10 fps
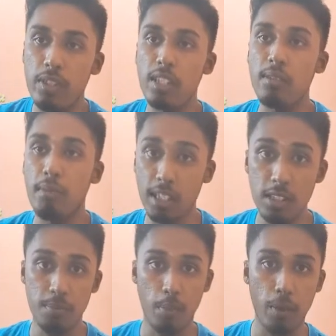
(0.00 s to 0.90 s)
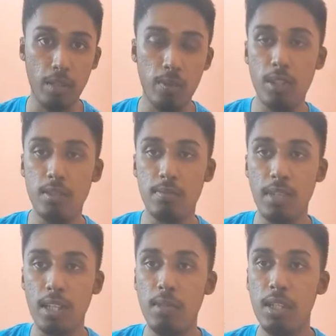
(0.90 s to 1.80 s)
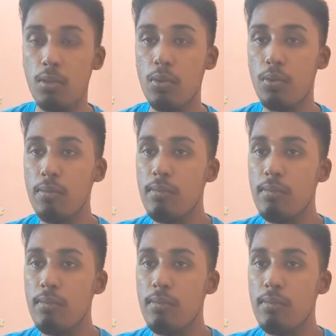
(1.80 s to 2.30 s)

the major point which made me to